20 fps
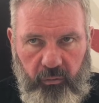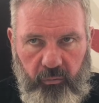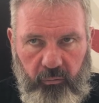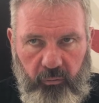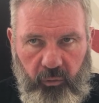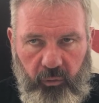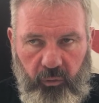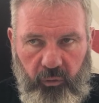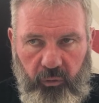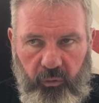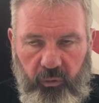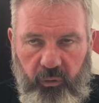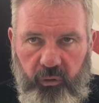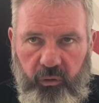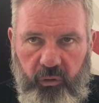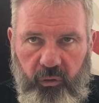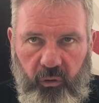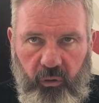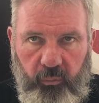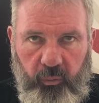Moura,
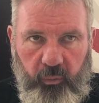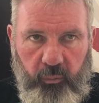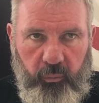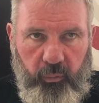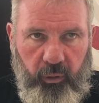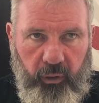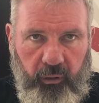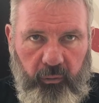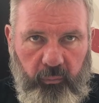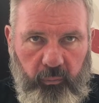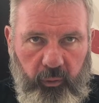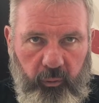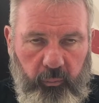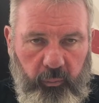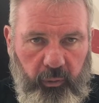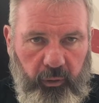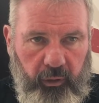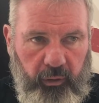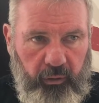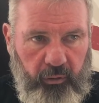who's not been hadn't been
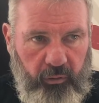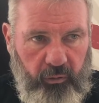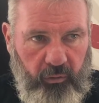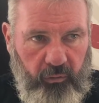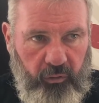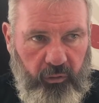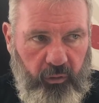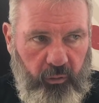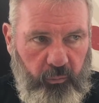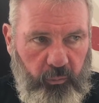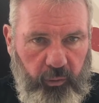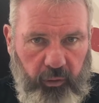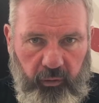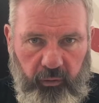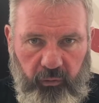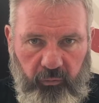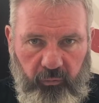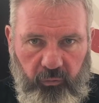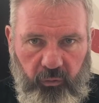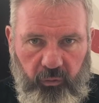playing, has obviously played in
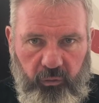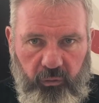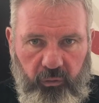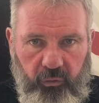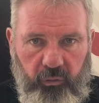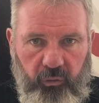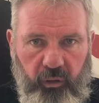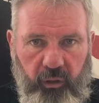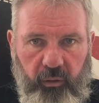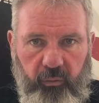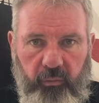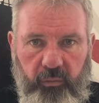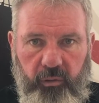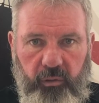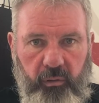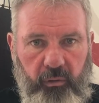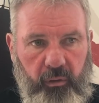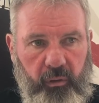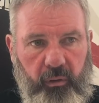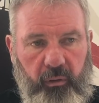the first two games.
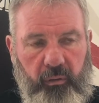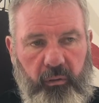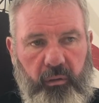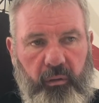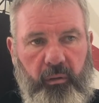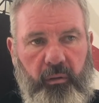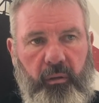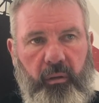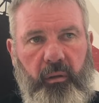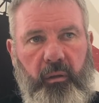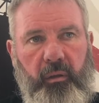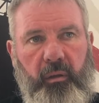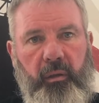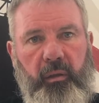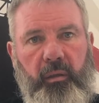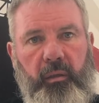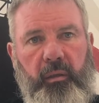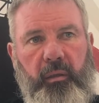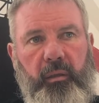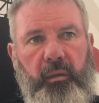
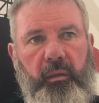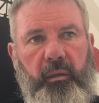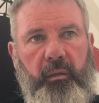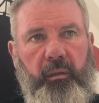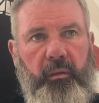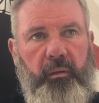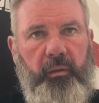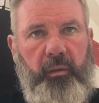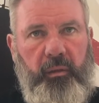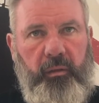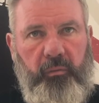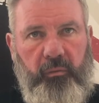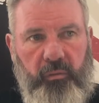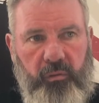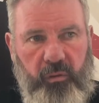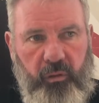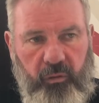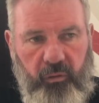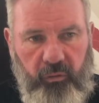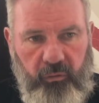There was
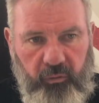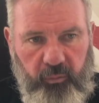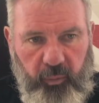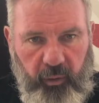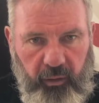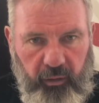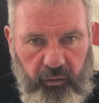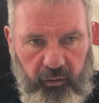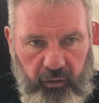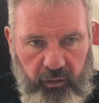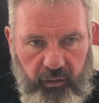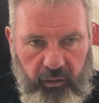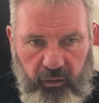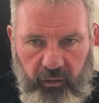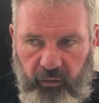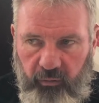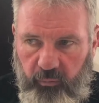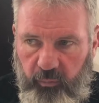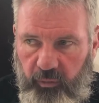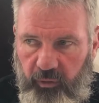a lot of speculation that
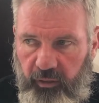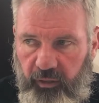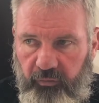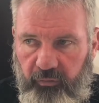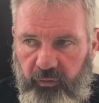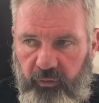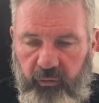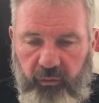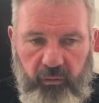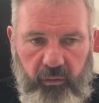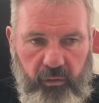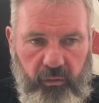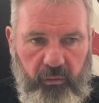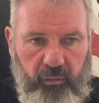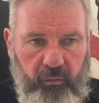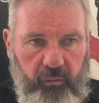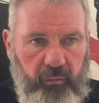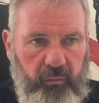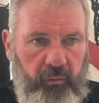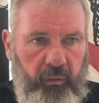he would be leaving.
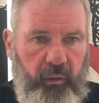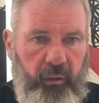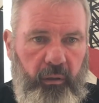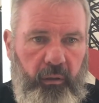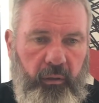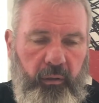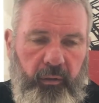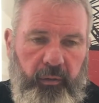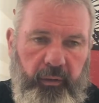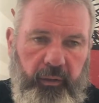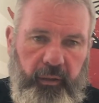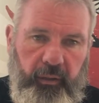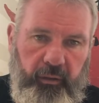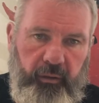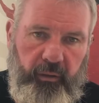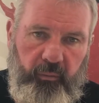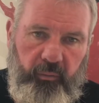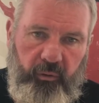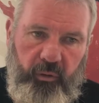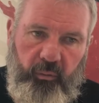So he
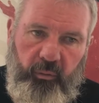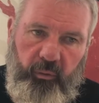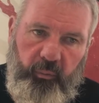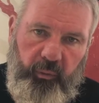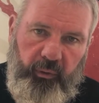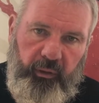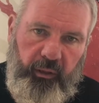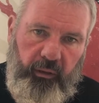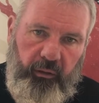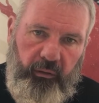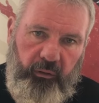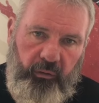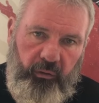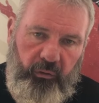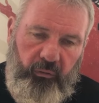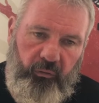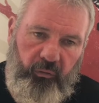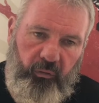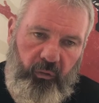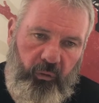seems to be in particularly
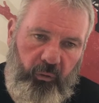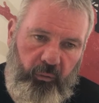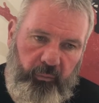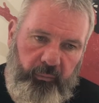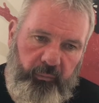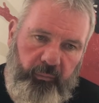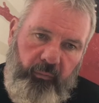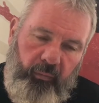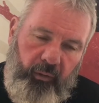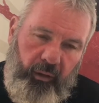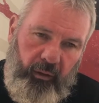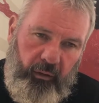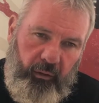good form.